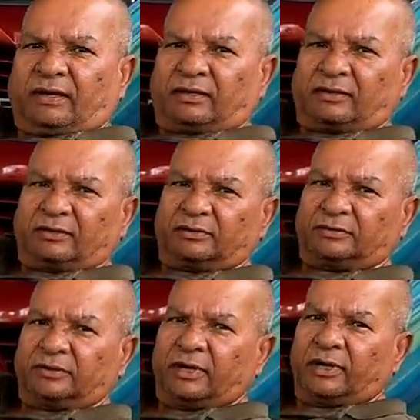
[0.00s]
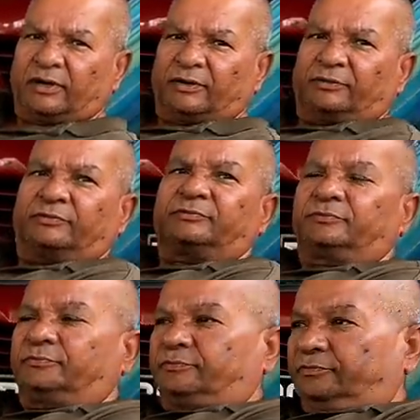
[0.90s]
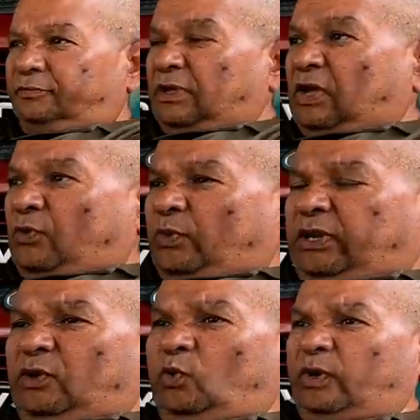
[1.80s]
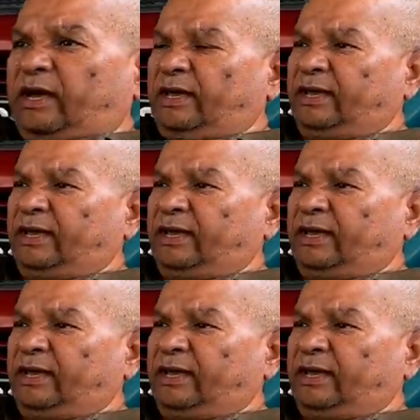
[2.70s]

Kind of thing. Yeah. Yeah. With the older